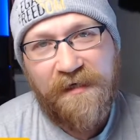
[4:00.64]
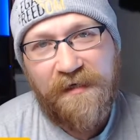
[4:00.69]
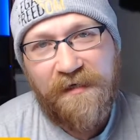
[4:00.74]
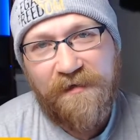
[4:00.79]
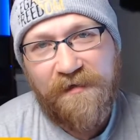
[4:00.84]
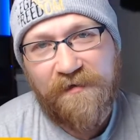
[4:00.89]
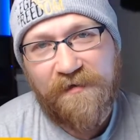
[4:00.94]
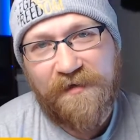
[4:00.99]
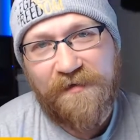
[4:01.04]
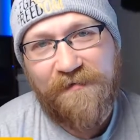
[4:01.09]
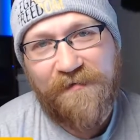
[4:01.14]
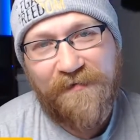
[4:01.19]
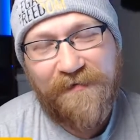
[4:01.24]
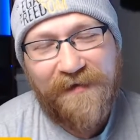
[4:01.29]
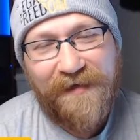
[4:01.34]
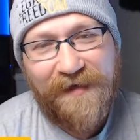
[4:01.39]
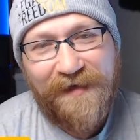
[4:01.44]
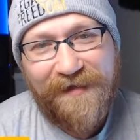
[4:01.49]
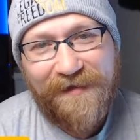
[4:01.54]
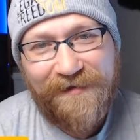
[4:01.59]

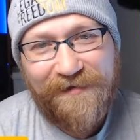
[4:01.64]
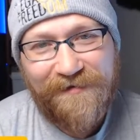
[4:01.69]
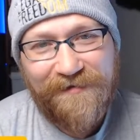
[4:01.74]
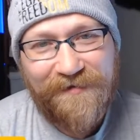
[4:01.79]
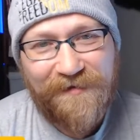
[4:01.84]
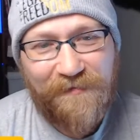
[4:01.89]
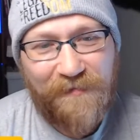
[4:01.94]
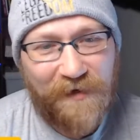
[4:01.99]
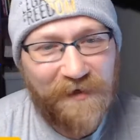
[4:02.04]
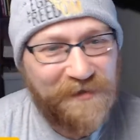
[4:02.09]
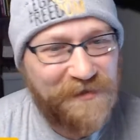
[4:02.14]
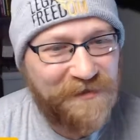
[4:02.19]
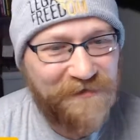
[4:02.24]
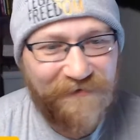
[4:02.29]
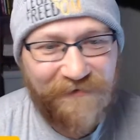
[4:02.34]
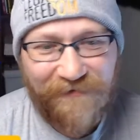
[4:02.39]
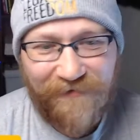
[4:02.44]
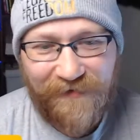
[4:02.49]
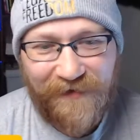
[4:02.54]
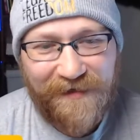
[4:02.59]
a bunch
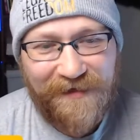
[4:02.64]
of